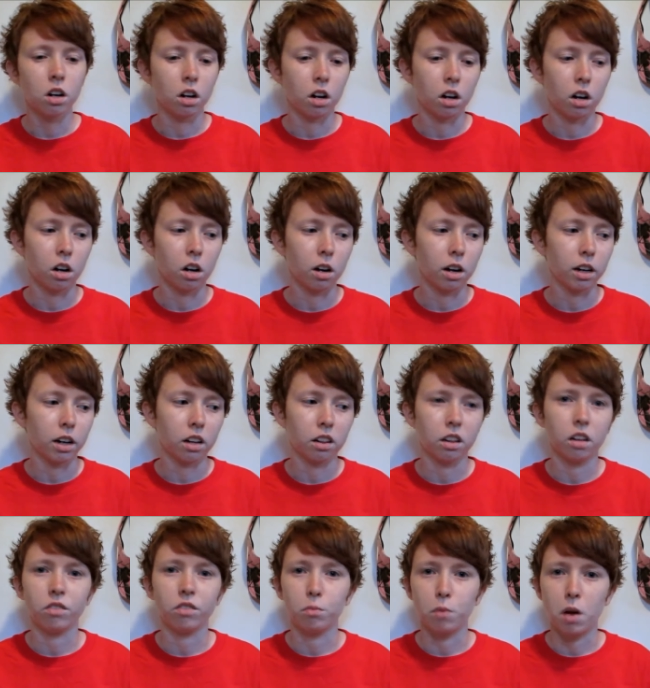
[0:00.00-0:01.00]
I got
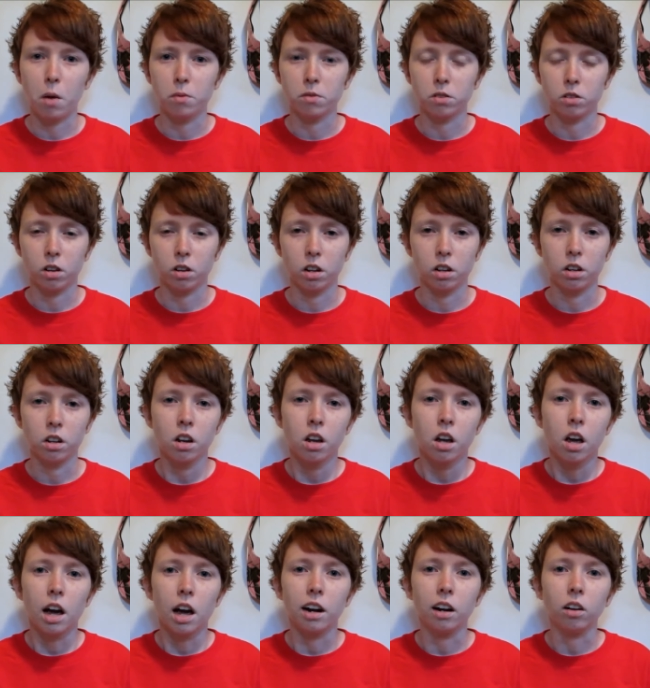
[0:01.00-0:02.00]
that from Amazon,
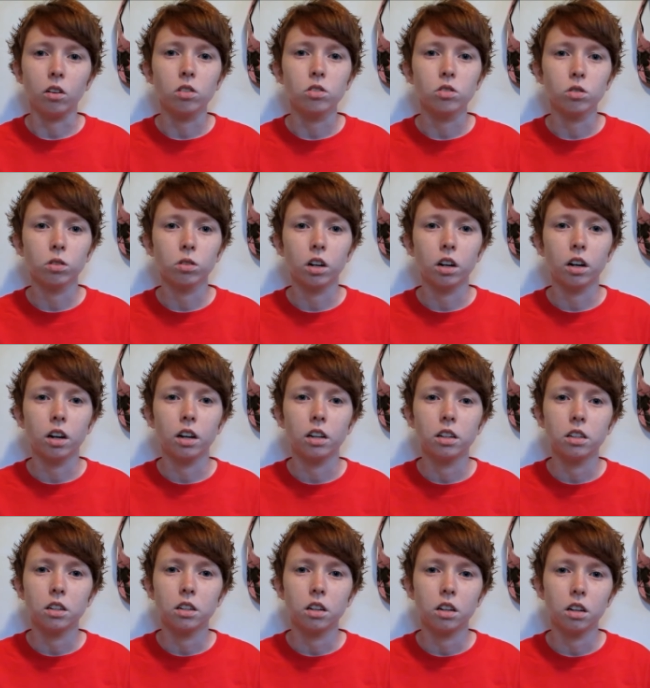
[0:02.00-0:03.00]
and I also
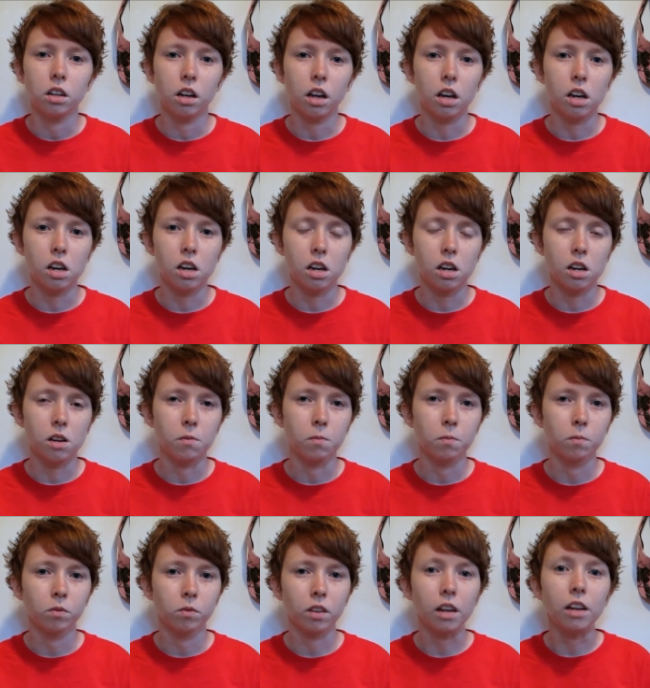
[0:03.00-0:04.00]
got a
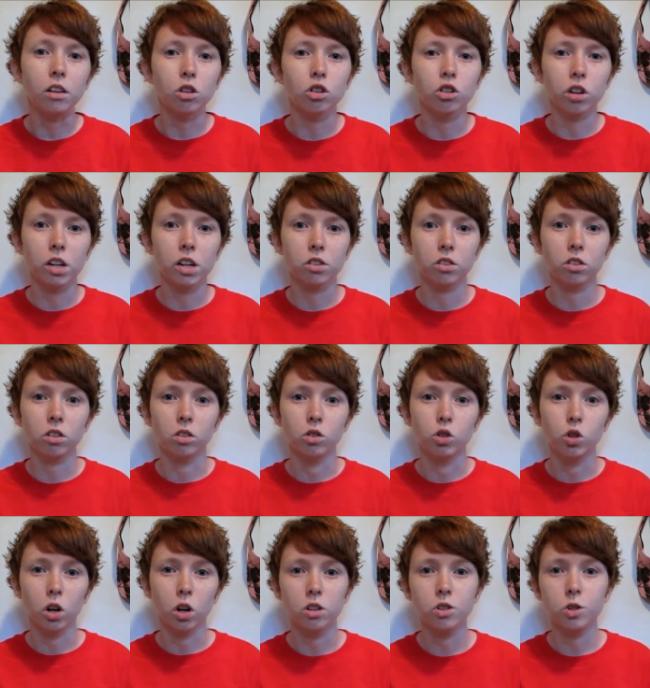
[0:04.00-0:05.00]
Energizer
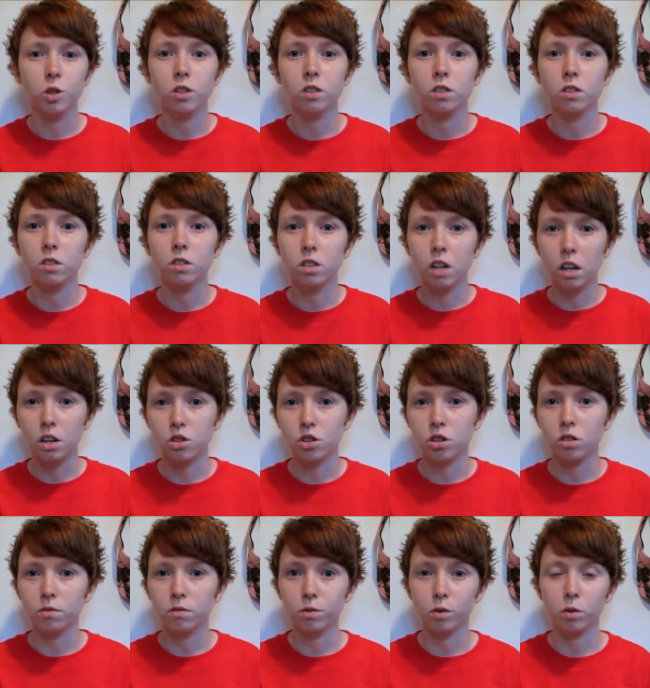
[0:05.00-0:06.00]
charging
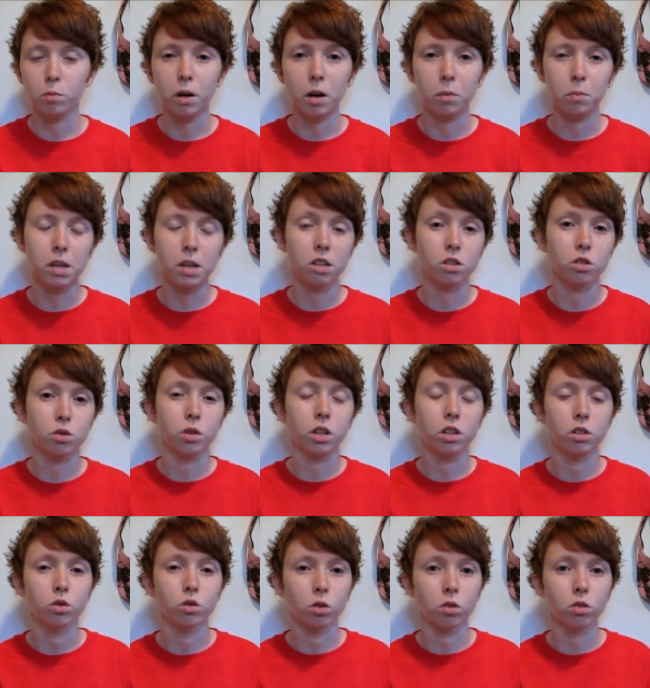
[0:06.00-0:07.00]
station for my PS3
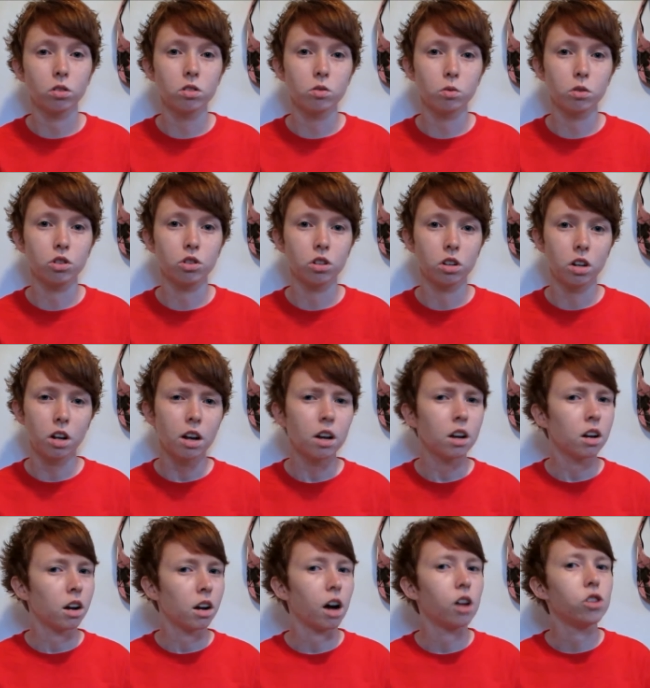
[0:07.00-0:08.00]
controllers, which
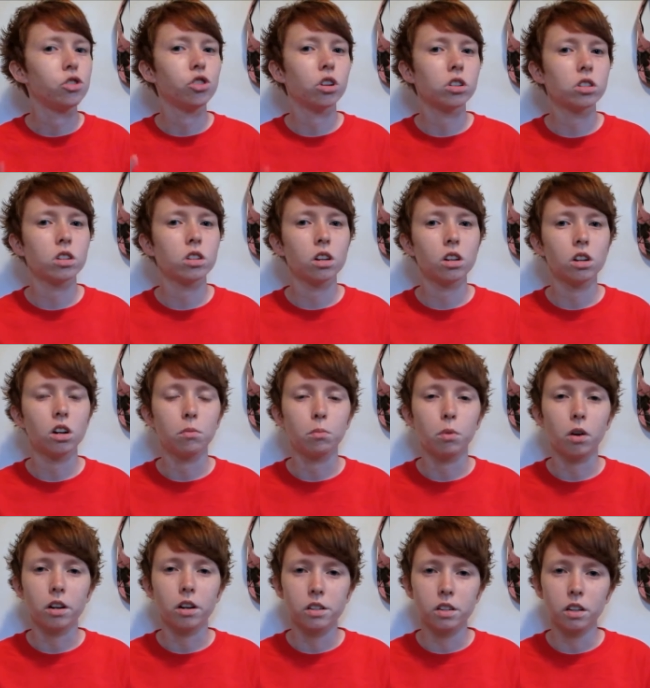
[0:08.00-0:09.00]
I just did an
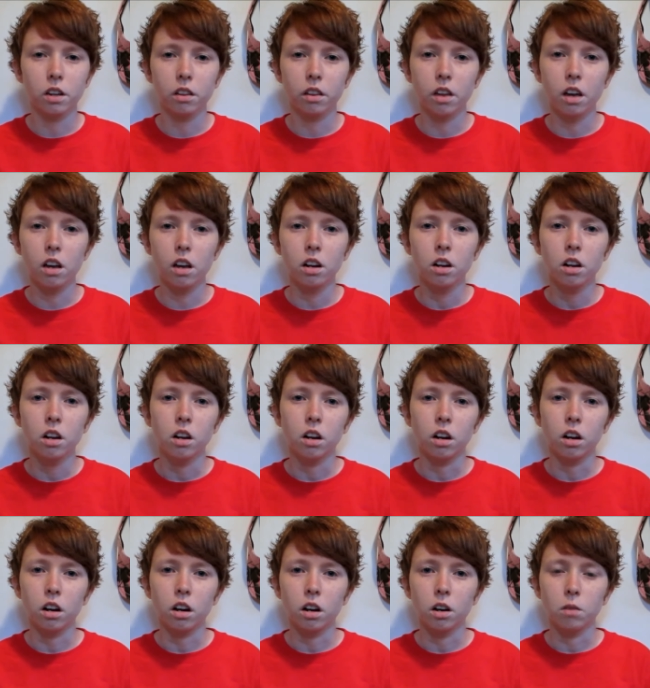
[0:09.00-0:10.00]
unboxing of
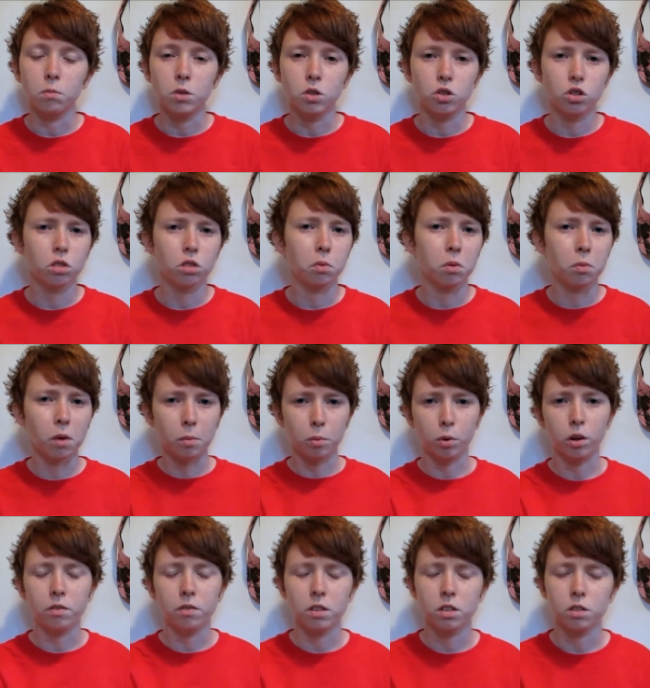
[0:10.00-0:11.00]
that. It should be my
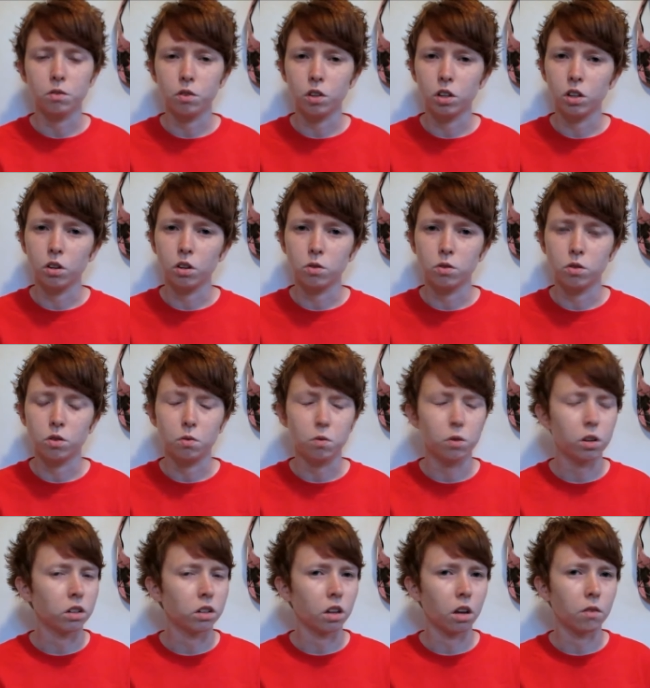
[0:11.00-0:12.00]
previous video, so if
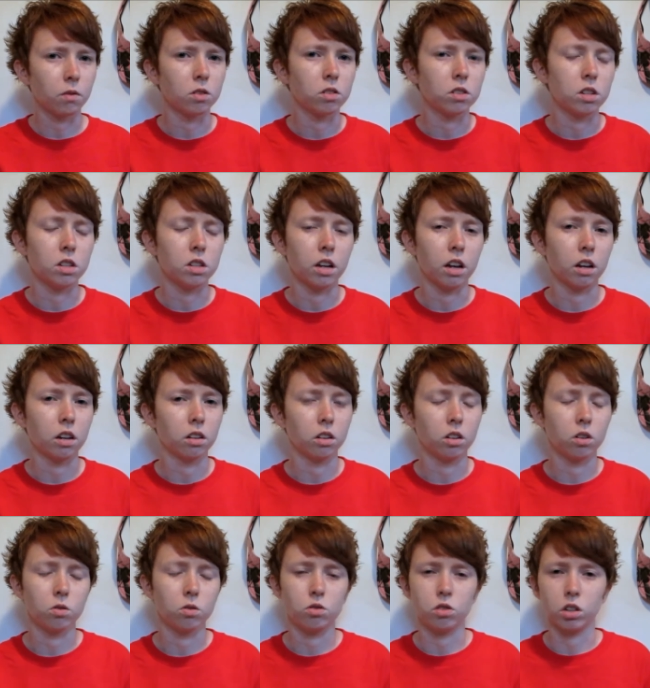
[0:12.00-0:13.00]
you guys haven't seen that,
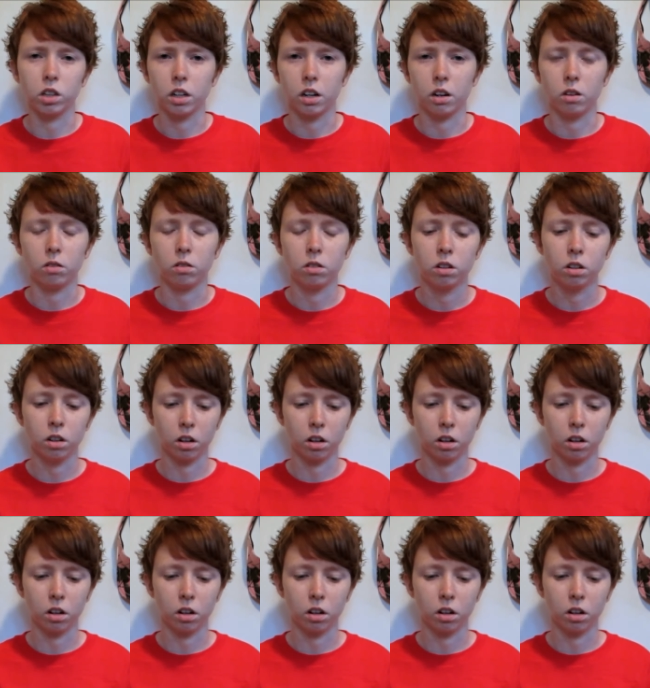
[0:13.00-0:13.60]
you know, check it out.